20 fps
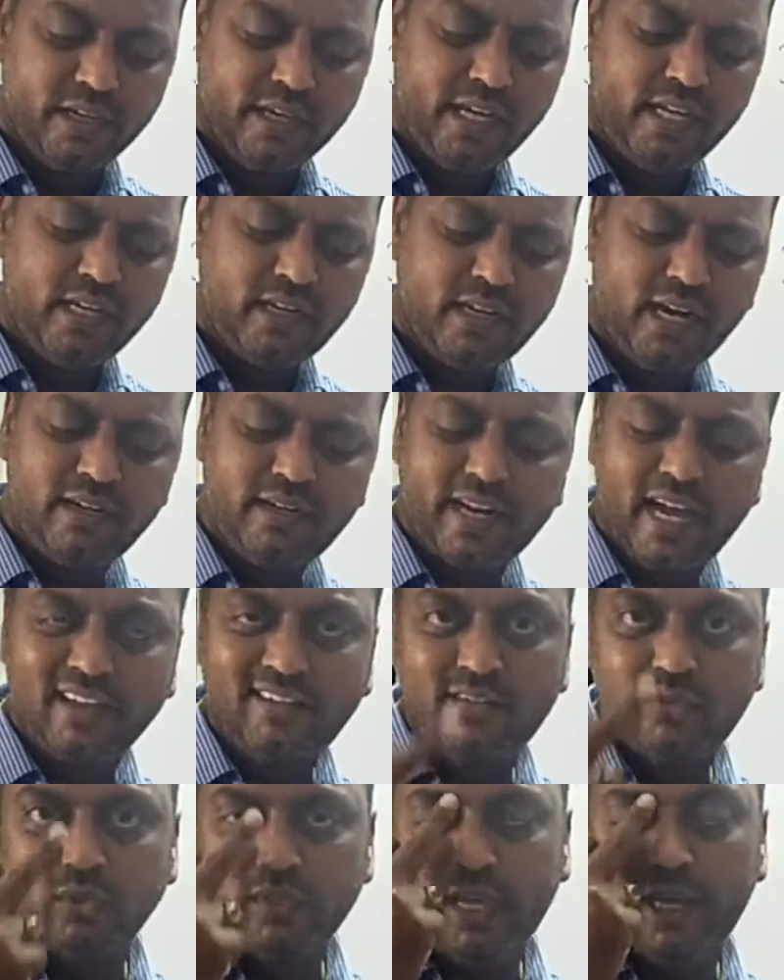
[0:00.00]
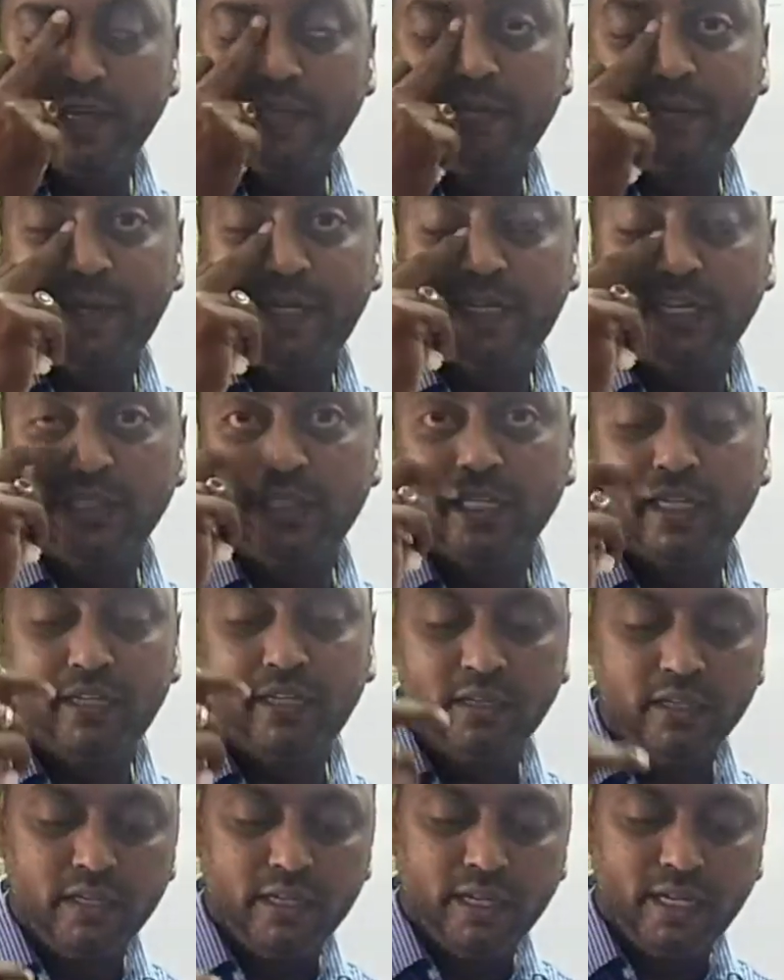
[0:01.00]
In contrast to the
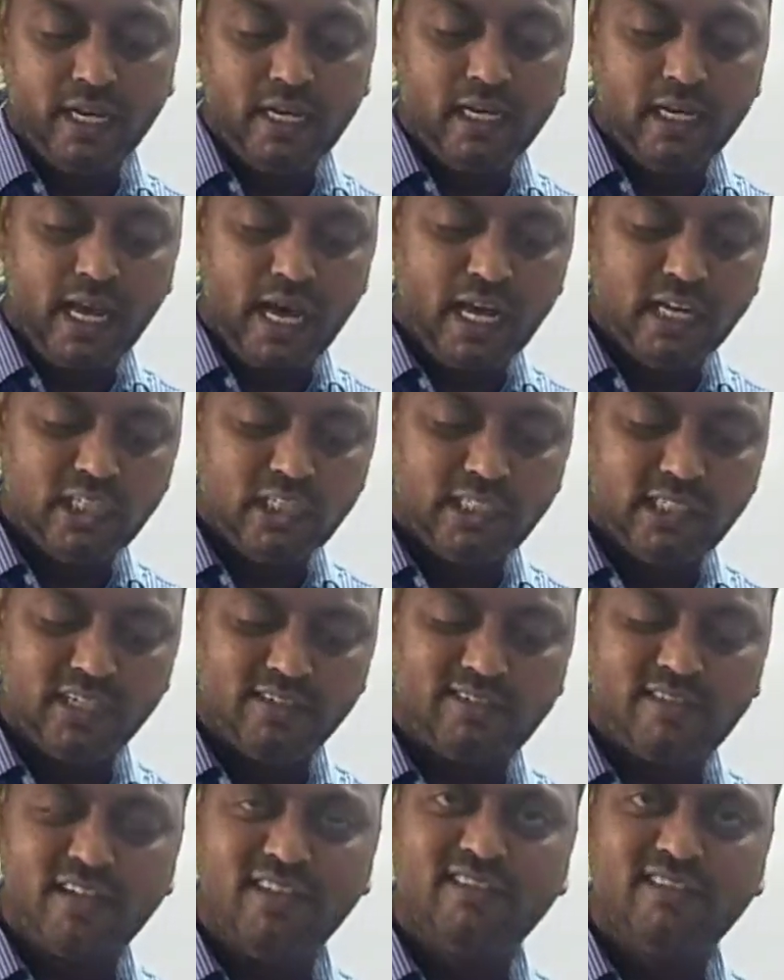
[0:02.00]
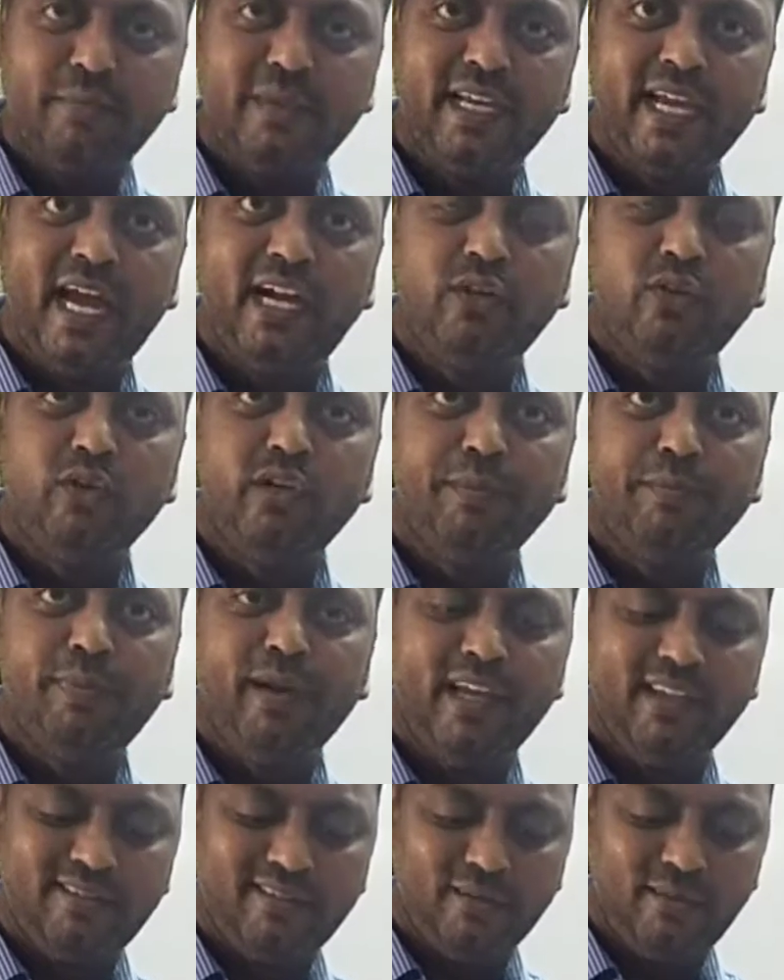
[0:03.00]
expectation, a large industries began to
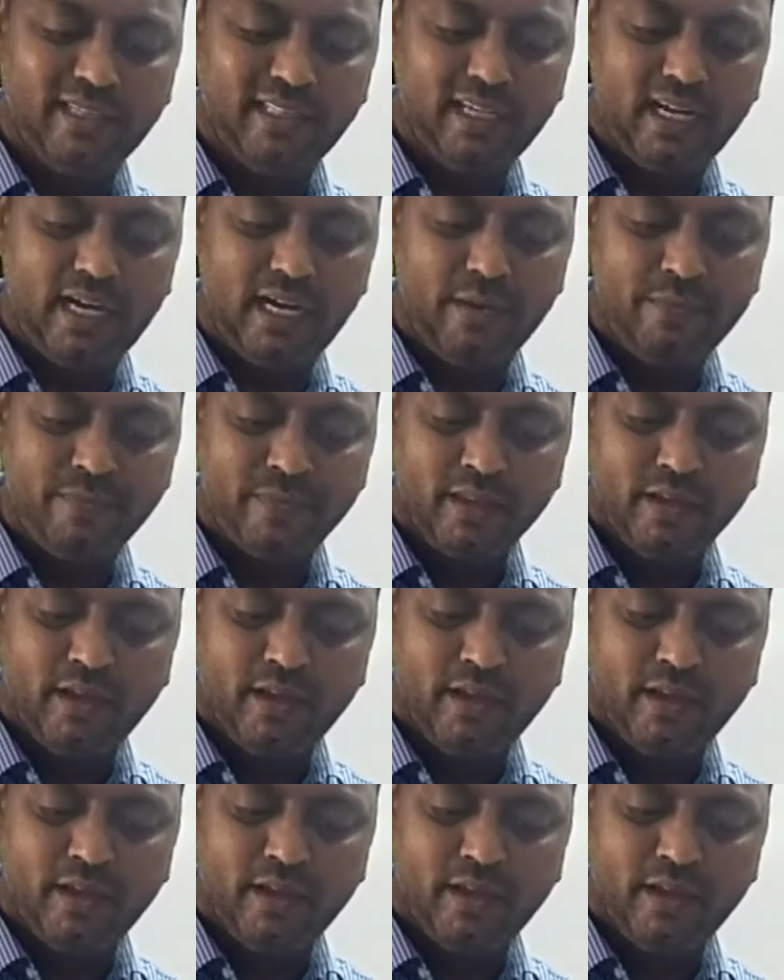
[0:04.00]
replace with the